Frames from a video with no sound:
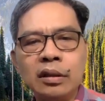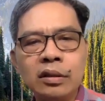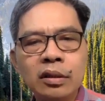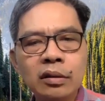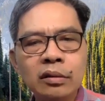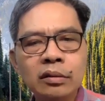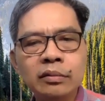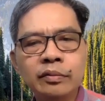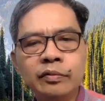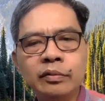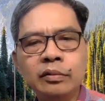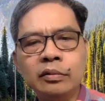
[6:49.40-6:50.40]
So
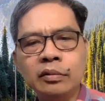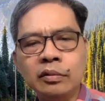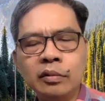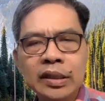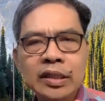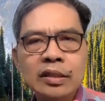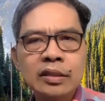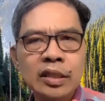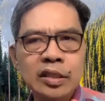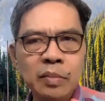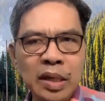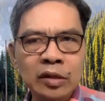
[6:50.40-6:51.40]
what does
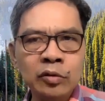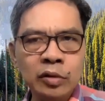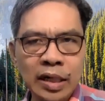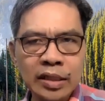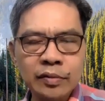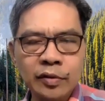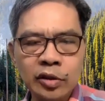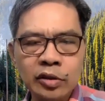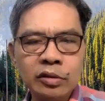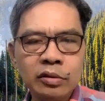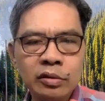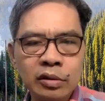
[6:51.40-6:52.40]
this mean to us for
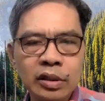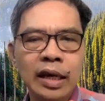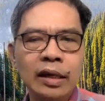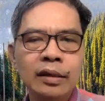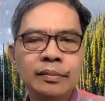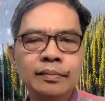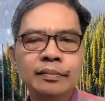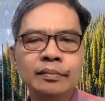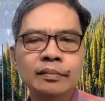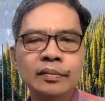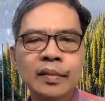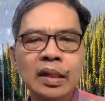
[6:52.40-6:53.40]
today?
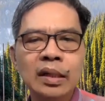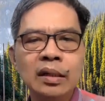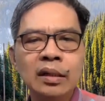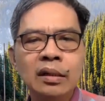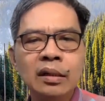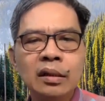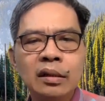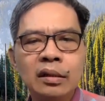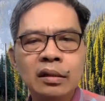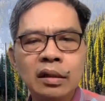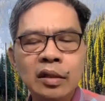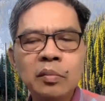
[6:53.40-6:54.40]

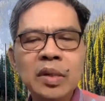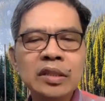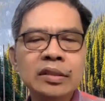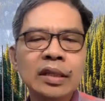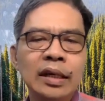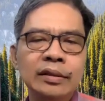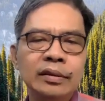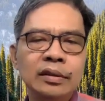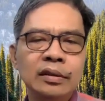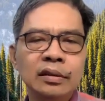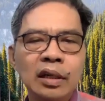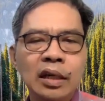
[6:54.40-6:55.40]
It means that
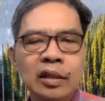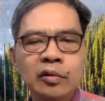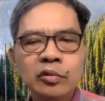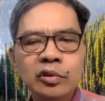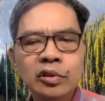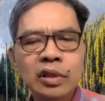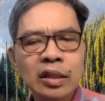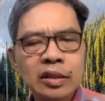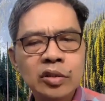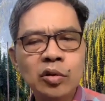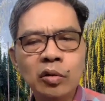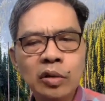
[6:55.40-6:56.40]
it
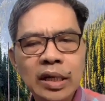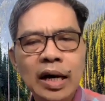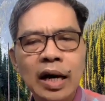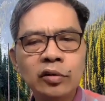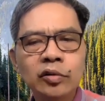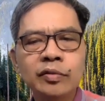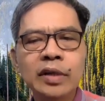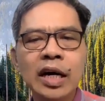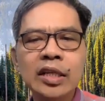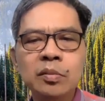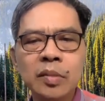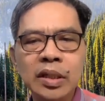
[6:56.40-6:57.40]
is only out of
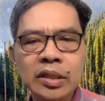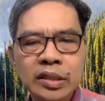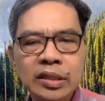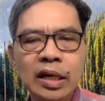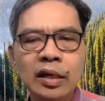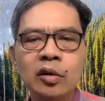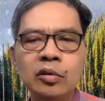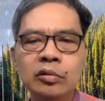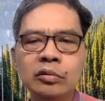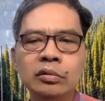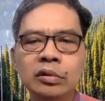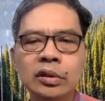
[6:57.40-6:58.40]
God's mercy
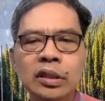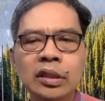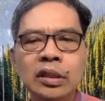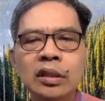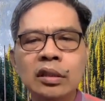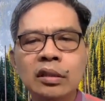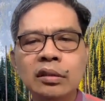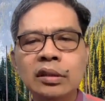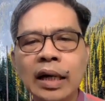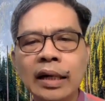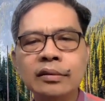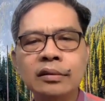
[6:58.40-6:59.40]
alone
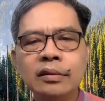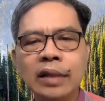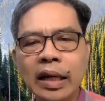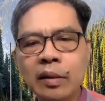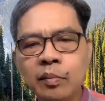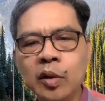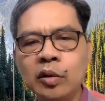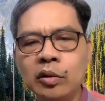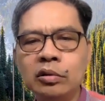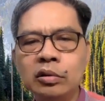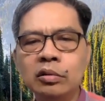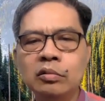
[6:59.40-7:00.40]
that, like
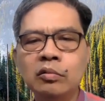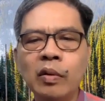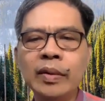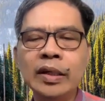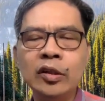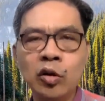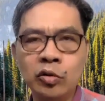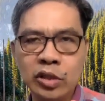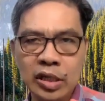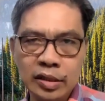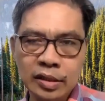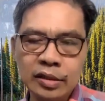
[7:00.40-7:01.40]
Paul, we will know
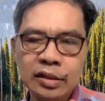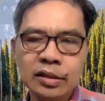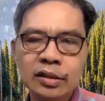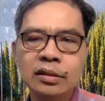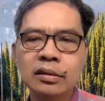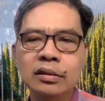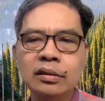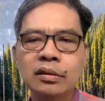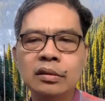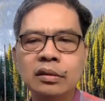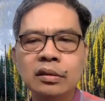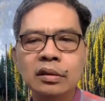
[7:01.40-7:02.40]
Jesus
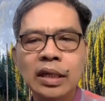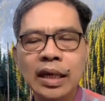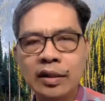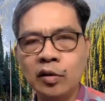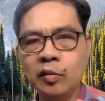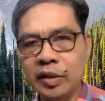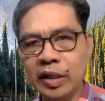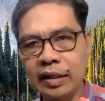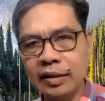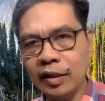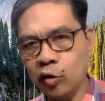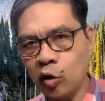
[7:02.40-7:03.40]
and
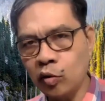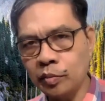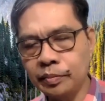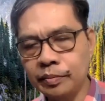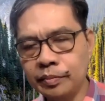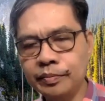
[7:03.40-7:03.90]
obtain that hope.